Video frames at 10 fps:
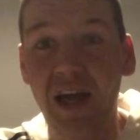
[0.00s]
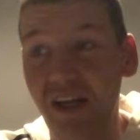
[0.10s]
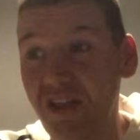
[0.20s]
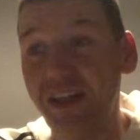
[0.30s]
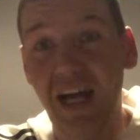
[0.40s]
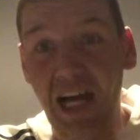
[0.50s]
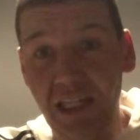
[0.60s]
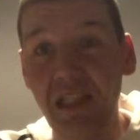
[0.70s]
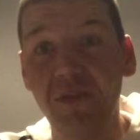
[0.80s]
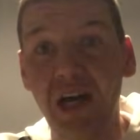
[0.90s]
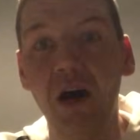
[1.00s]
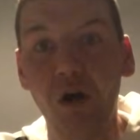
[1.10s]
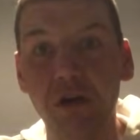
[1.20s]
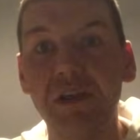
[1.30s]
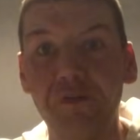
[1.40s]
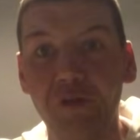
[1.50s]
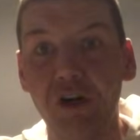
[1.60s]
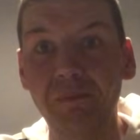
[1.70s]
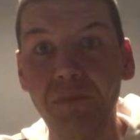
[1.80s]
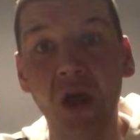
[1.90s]
I said, I need that holiday
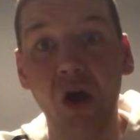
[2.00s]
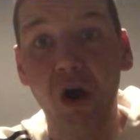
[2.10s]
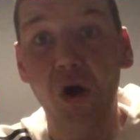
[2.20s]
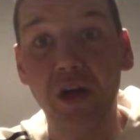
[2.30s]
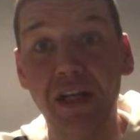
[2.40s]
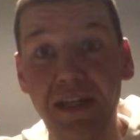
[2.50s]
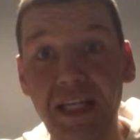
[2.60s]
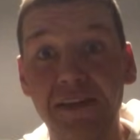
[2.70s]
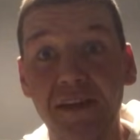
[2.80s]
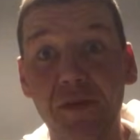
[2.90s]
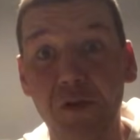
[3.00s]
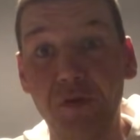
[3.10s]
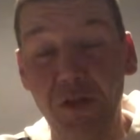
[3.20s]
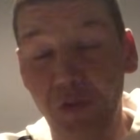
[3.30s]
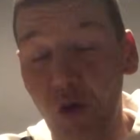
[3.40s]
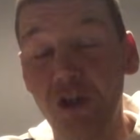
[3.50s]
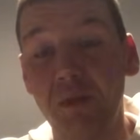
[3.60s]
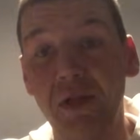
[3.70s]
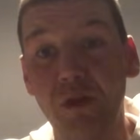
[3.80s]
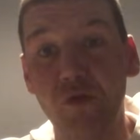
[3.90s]
form, or I need the
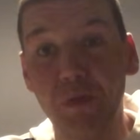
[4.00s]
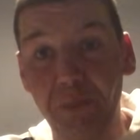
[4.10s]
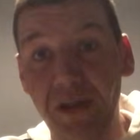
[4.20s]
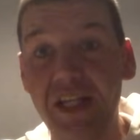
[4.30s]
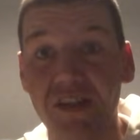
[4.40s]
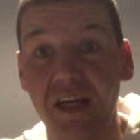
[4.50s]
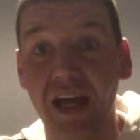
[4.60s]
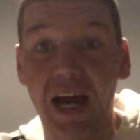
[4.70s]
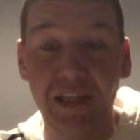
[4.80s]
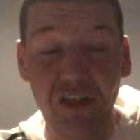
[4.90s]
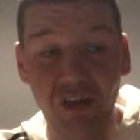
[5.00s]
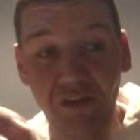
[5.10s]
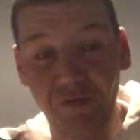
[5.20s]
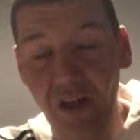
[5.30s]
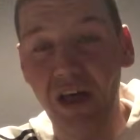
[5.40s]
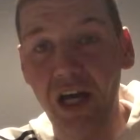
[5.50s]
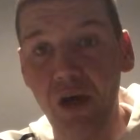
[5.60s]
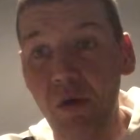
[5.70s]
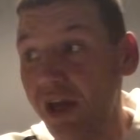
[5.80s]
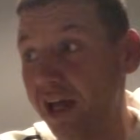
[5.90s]
document that replaced it. I need you to fill it
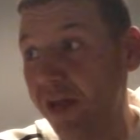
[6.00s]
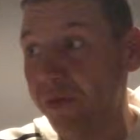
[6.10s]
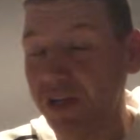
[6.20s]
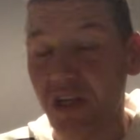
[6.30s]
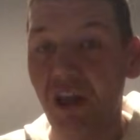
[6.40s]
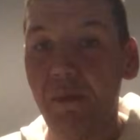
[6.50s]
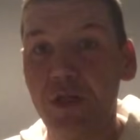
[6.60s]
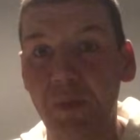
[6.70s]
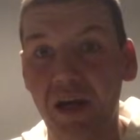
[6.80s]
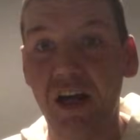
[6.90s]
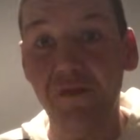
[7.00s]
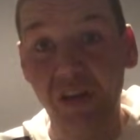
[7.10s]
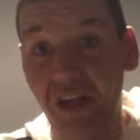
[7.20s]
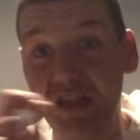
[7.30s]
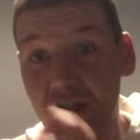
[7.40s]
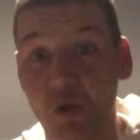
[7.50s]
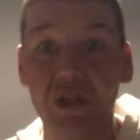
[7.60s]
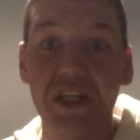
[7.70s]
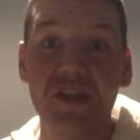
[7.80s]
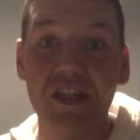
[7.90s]
out in this claimant's behalf, because he's
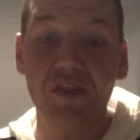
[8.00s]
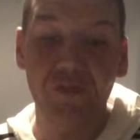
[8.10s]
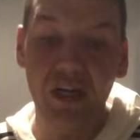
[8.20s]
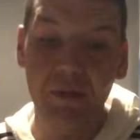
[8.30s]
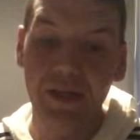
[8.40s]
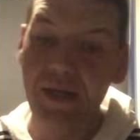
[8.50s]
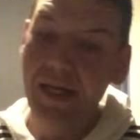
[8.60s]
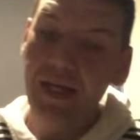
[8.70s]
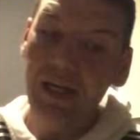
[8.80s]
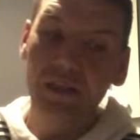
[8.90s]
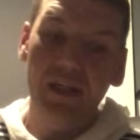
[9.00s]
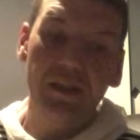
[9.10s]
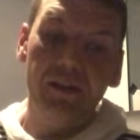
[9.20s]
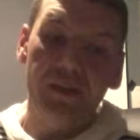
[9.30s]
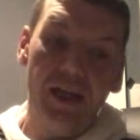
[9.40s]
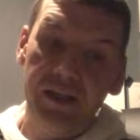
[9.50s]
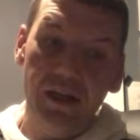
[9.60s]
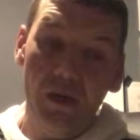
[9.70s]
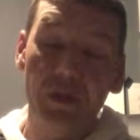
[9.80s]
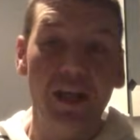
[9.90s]
going to see his family. And
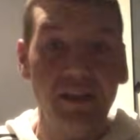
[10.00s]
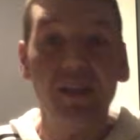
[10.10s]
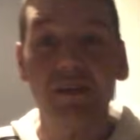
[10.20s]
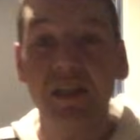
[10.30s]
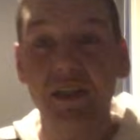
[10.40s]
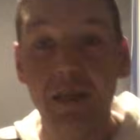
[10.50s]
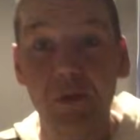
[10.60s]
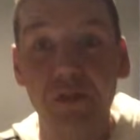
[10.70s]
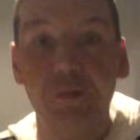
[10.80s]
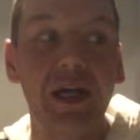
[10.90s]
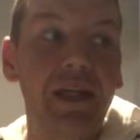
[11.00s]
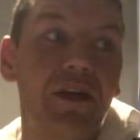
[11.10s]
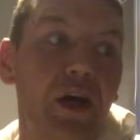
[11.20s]
I would like to think he would have went.